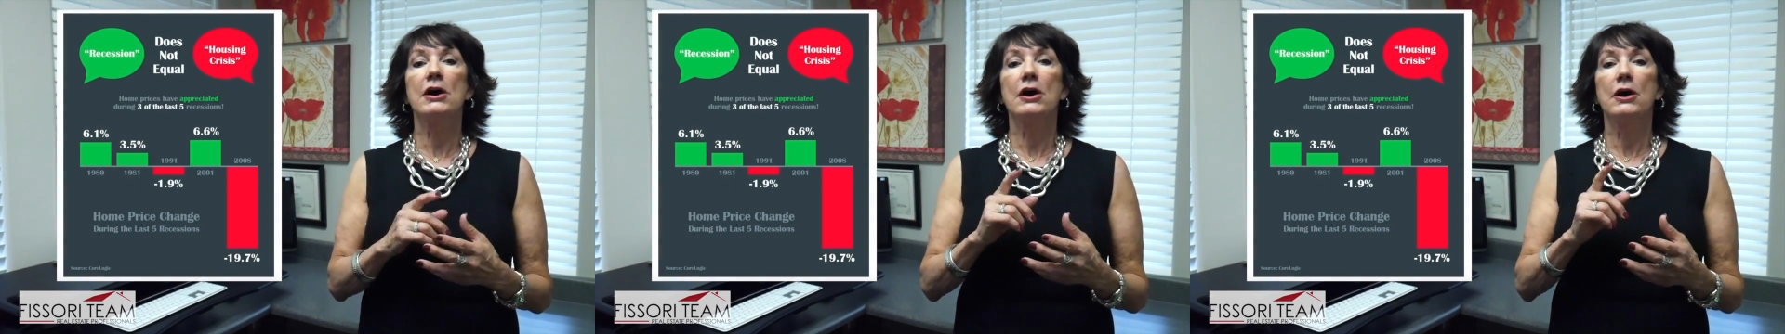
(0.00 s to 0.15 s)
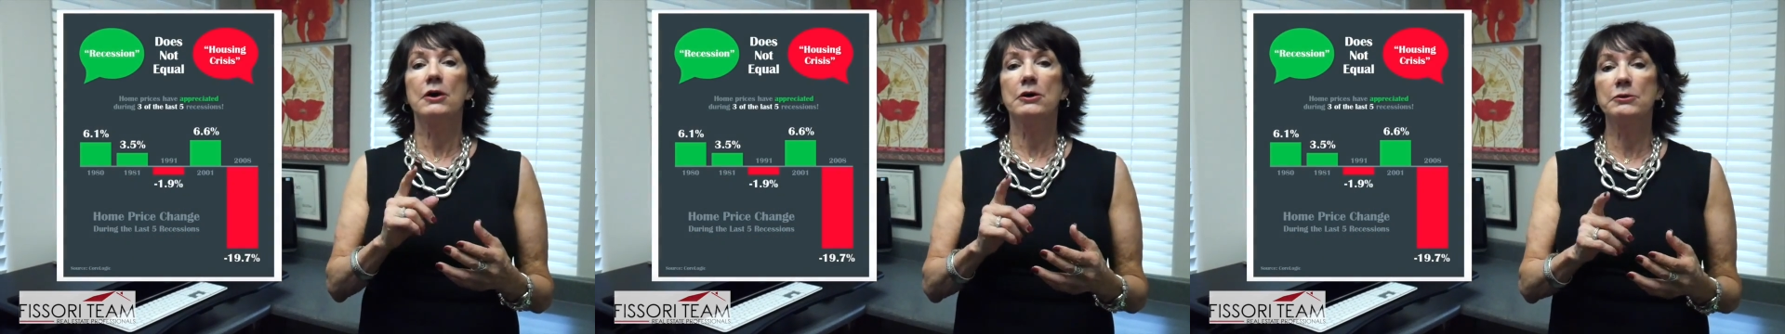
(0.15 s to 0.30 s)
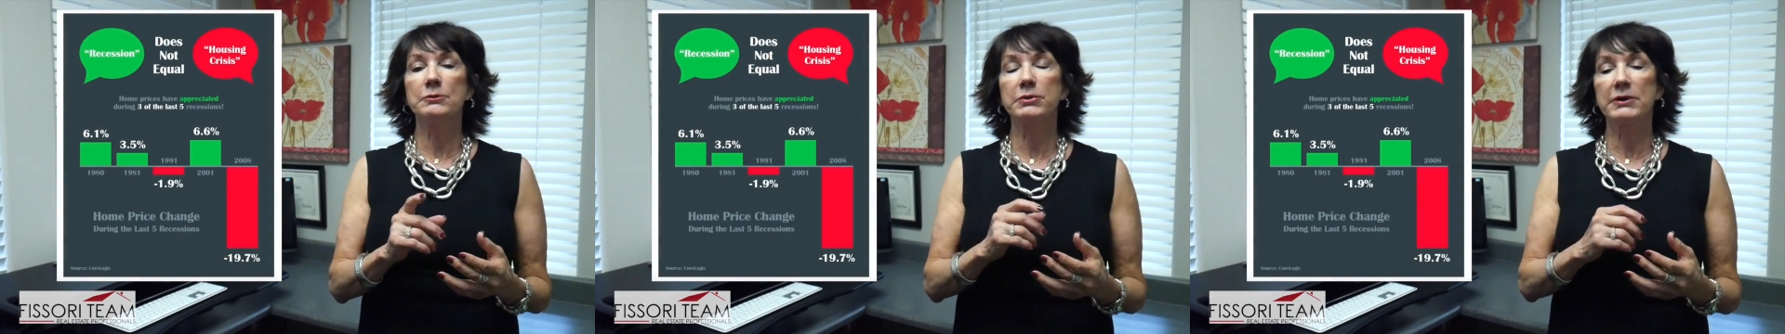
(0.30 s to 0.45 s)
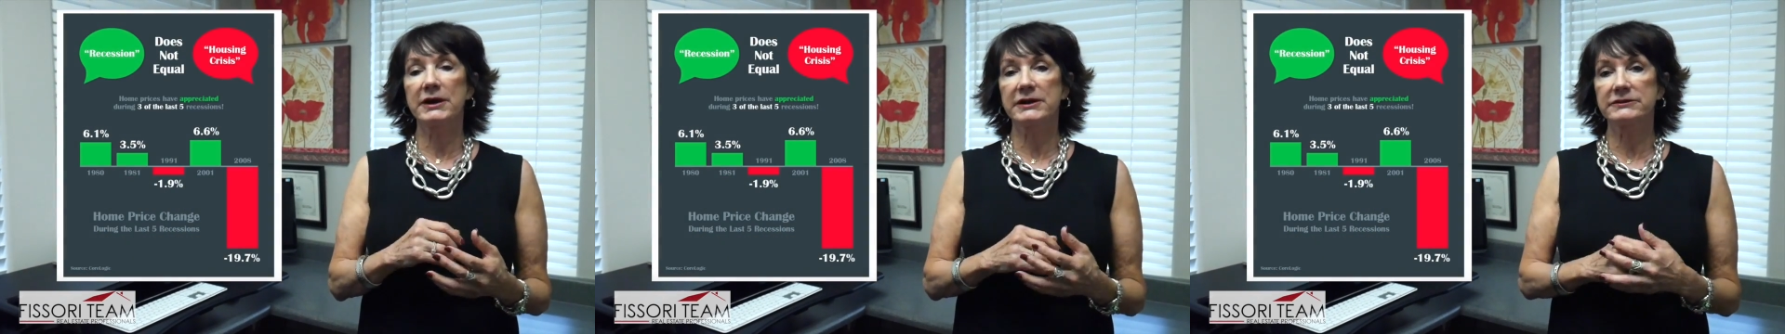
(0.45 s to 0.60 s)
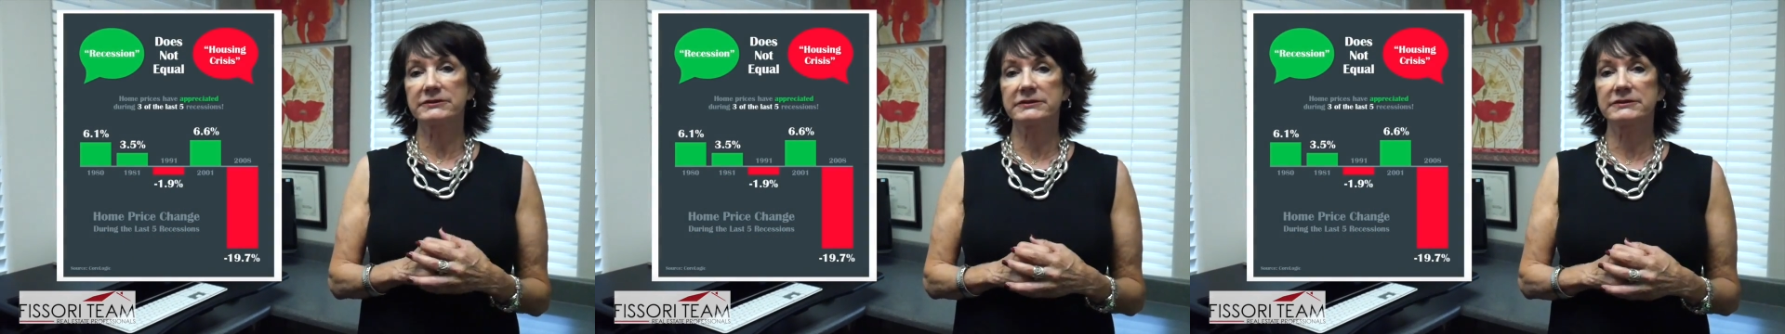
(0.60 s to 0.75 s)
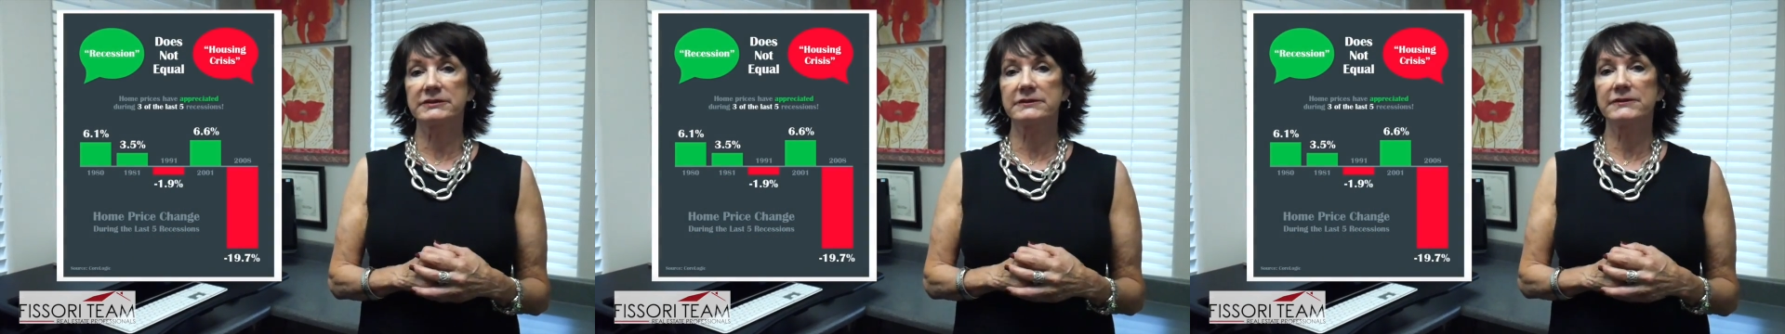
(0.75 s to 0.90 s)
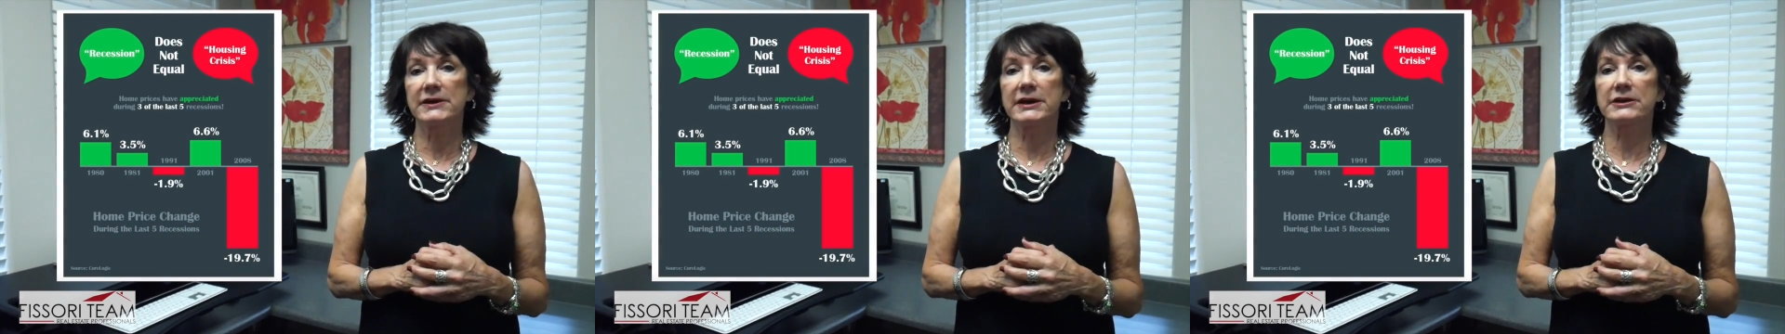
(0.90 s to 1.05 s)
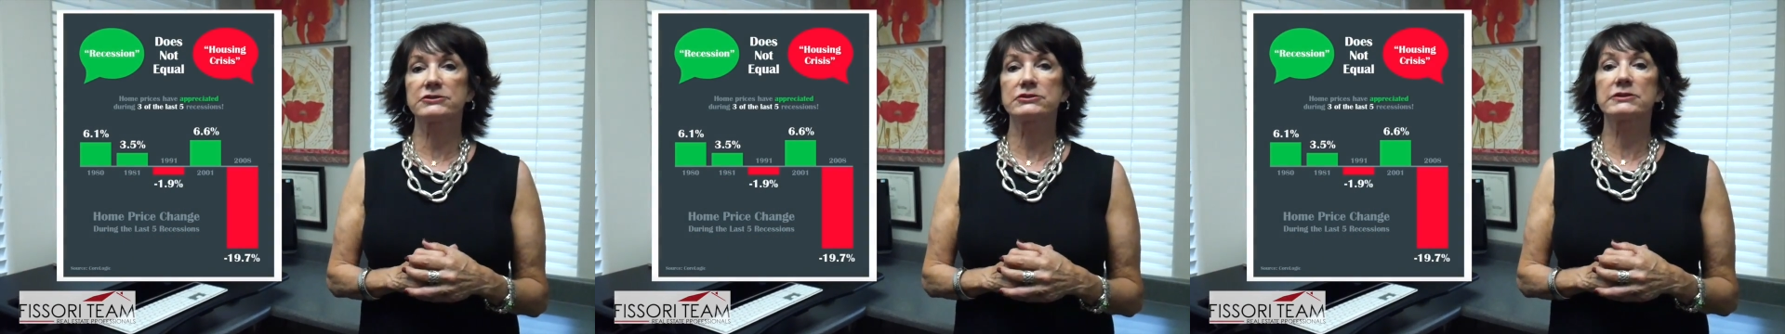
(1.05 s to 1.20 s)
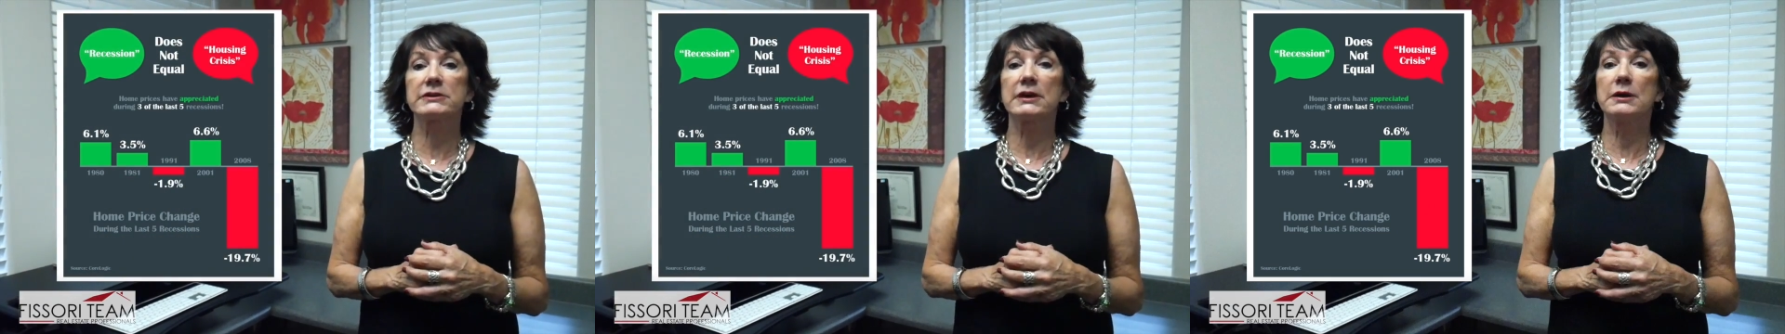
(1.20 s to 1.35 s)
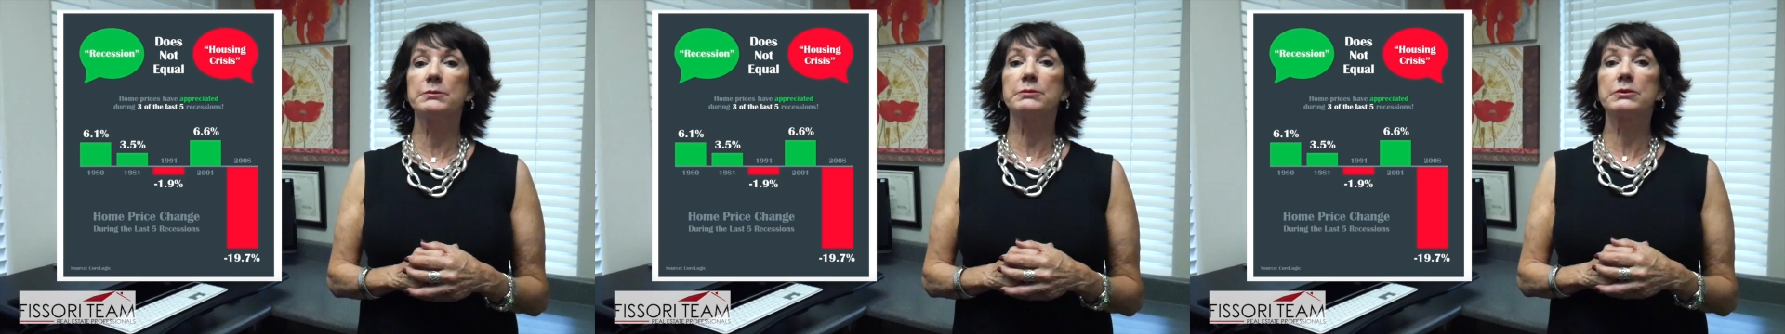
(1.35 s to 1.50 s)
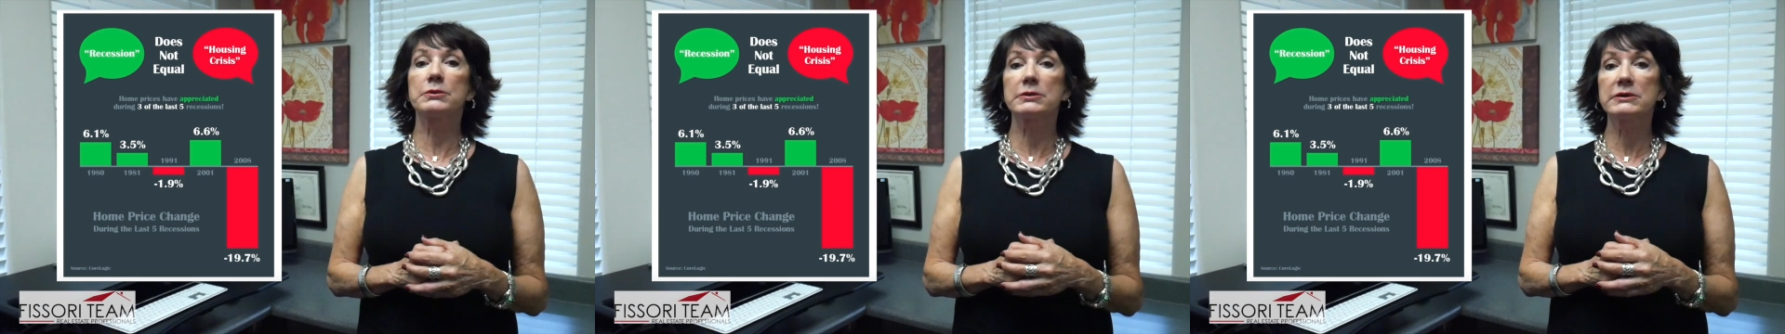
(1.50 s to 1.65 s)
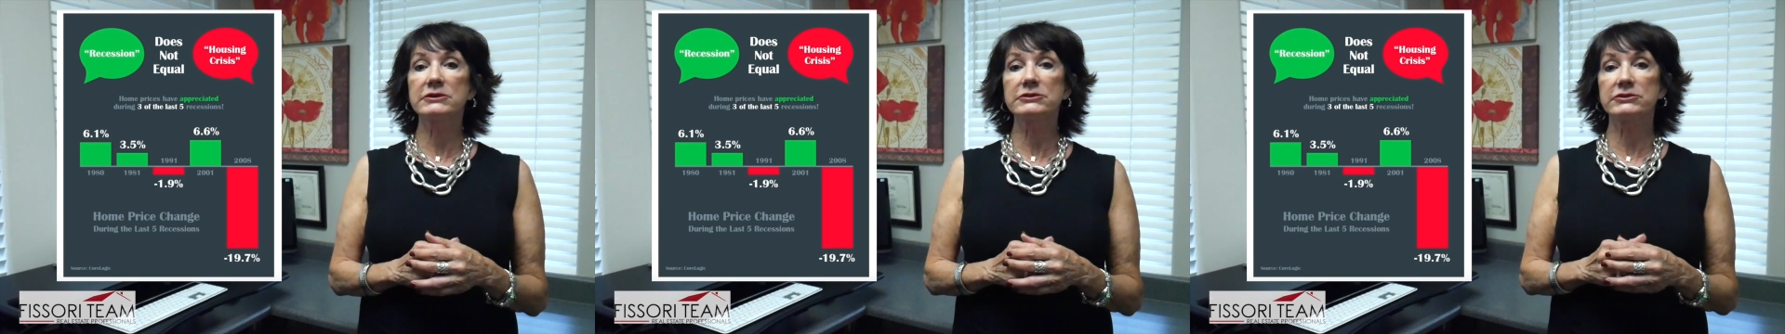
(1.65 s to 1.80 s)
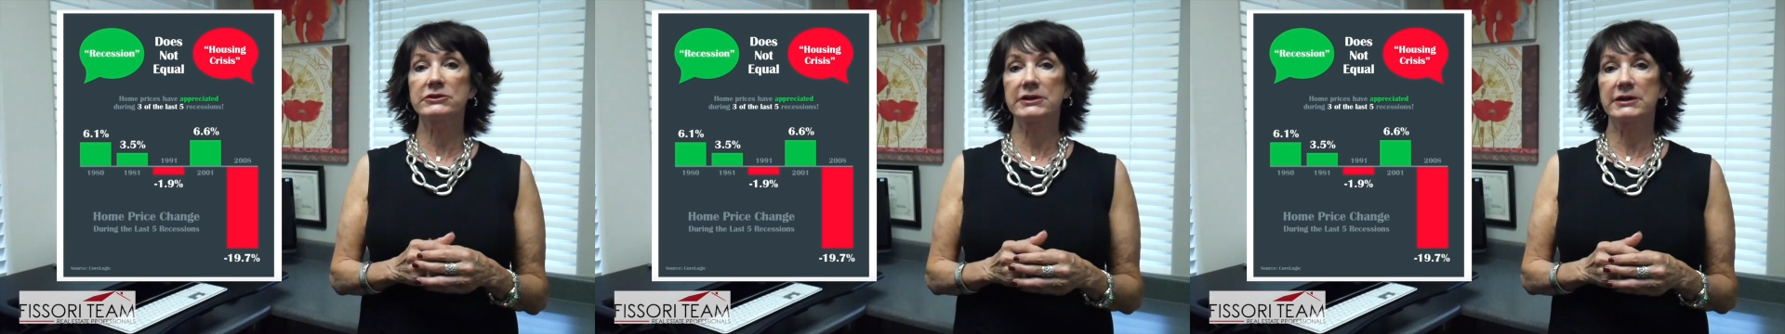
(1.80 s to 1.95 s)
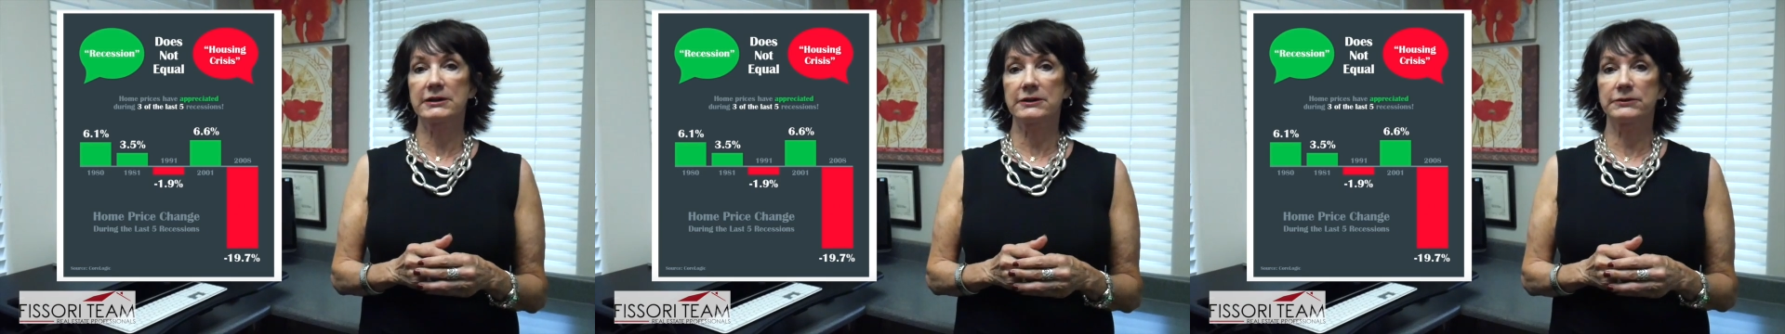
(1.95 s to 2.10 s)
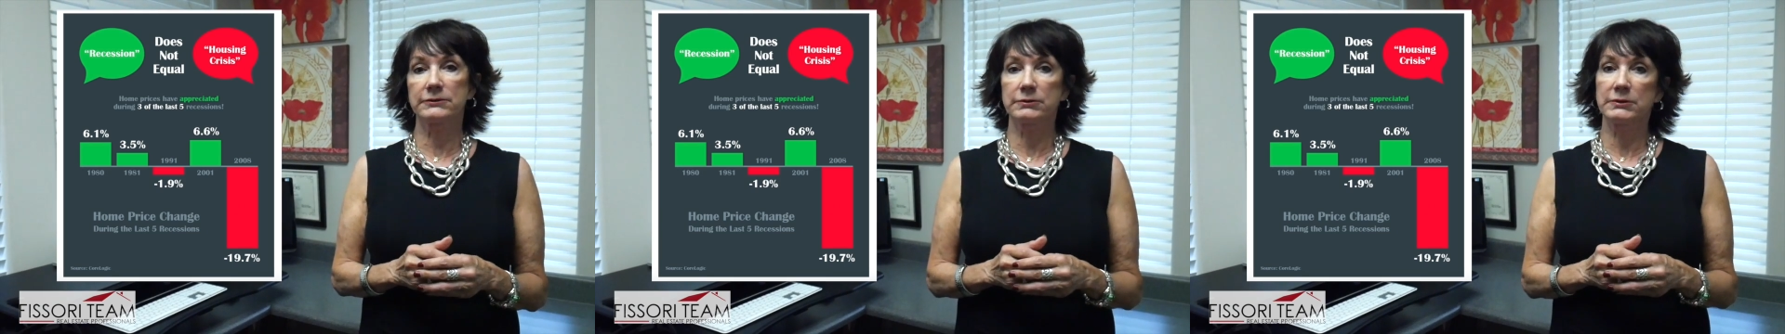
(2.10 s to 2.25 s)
home prices have actually appreciated